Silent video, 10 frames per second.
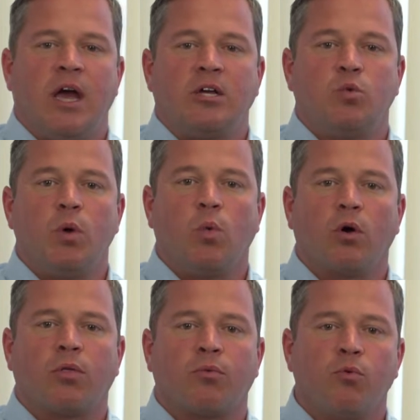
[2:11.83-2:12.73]
as we
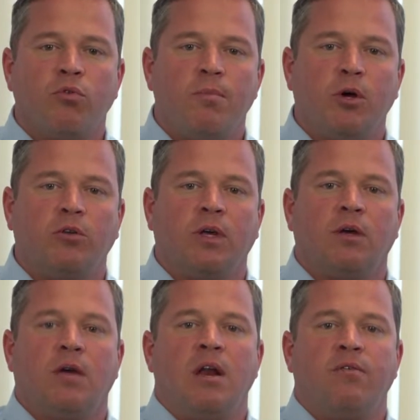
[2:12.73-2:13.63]
work through the
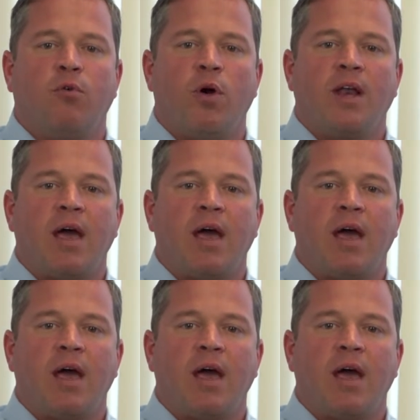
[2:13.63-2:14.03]
building and avoid